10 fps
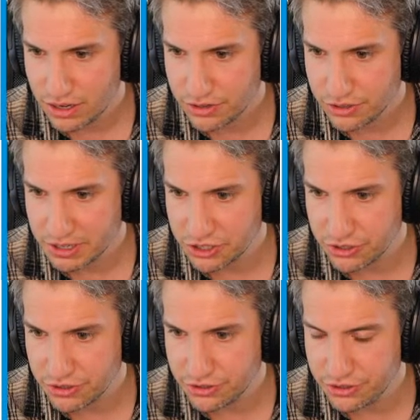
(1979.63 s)
Just make
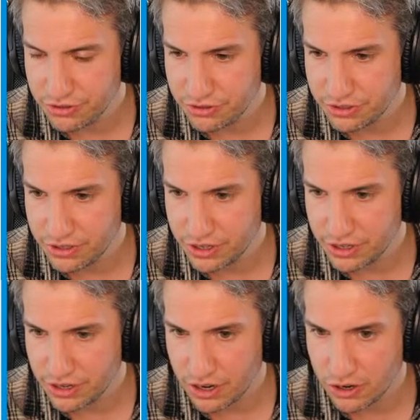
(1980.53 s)
sure to use
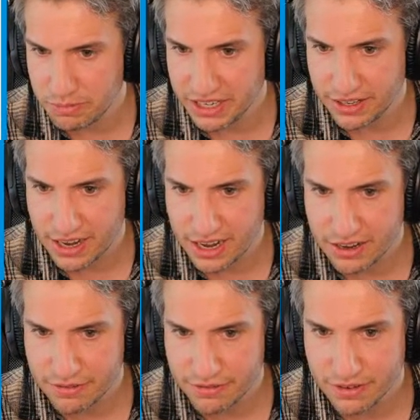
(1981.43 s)
the RP
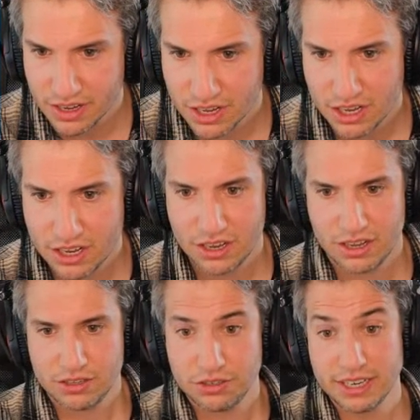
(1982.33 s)
Live.
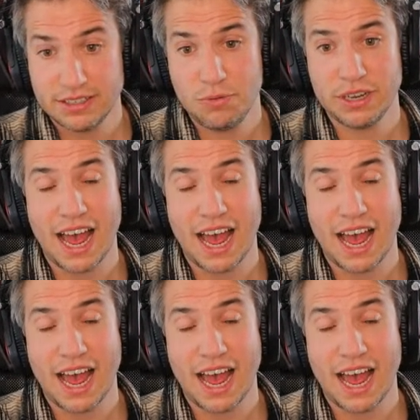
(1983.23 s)
So you can see what